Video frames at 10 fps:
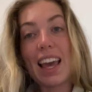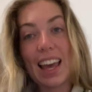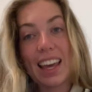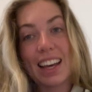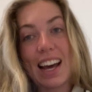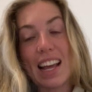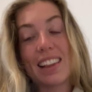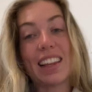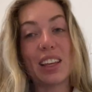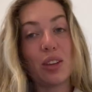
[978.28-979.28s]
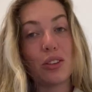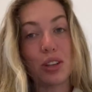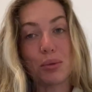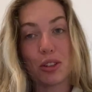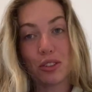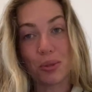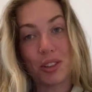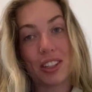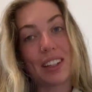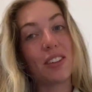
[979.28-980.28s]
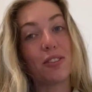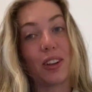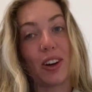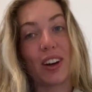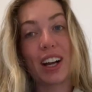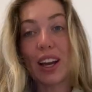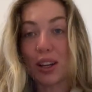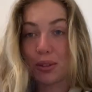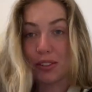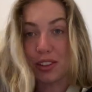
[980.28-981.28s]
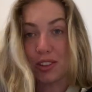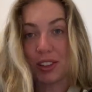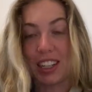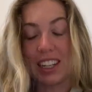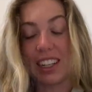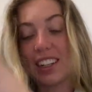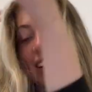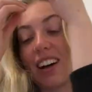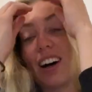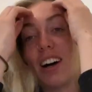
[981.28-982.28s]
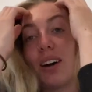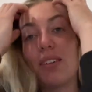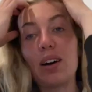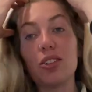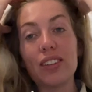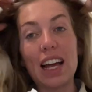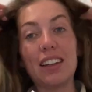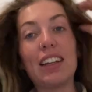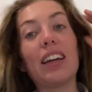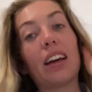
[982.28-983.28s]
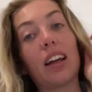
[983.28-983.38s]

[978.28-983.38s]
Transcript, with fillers: hey guys, thank you so much for watching this vlog. I hope you've enjoyed it. Um, I was just editing